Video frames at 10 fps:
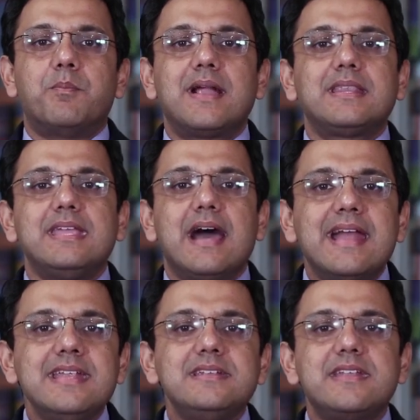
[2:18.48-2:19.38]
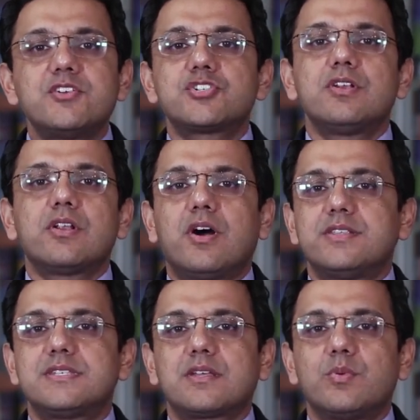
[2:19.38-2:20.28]
but the unintentional
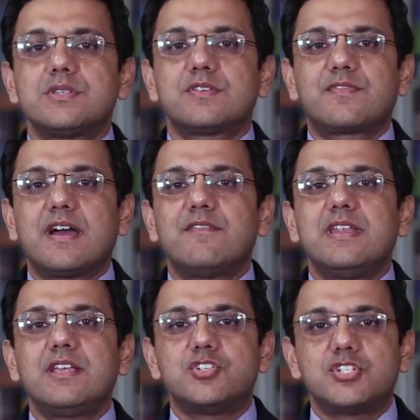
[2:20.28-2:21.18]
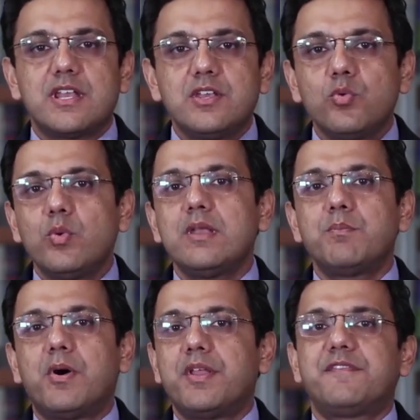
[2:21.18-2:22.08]
consequence of covering
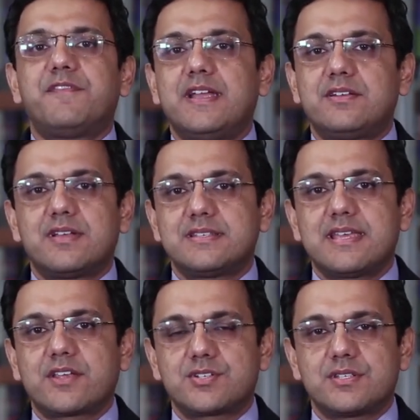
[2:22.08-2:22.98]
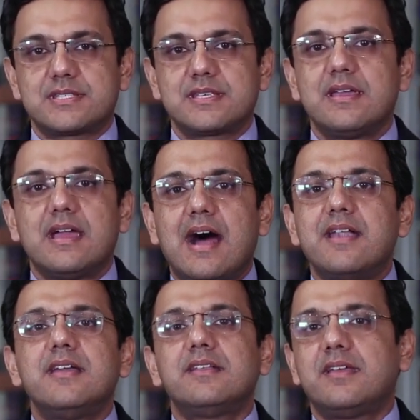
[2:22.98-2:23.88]
genuine bona fide transactions
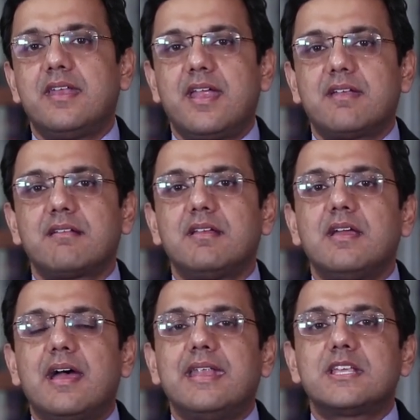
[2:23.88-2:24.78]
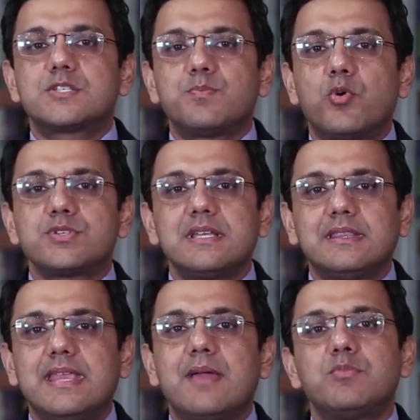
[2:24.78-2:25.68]
under their net and
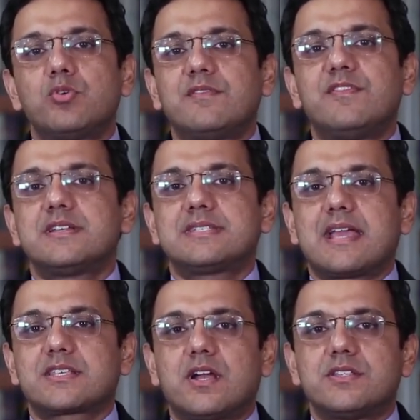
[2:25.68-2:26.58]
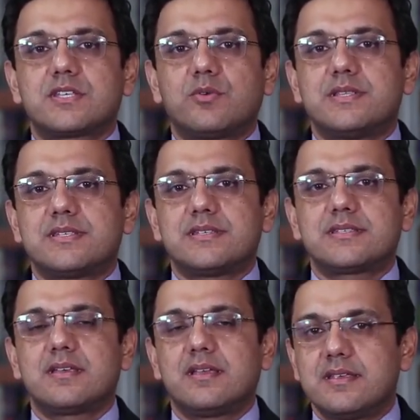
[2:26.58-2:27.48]
exposing them to adverse tax
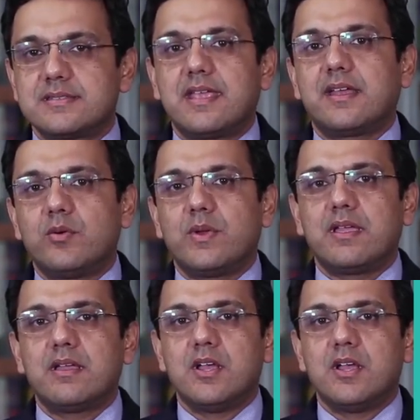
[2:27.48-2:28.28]
consequences is taken away.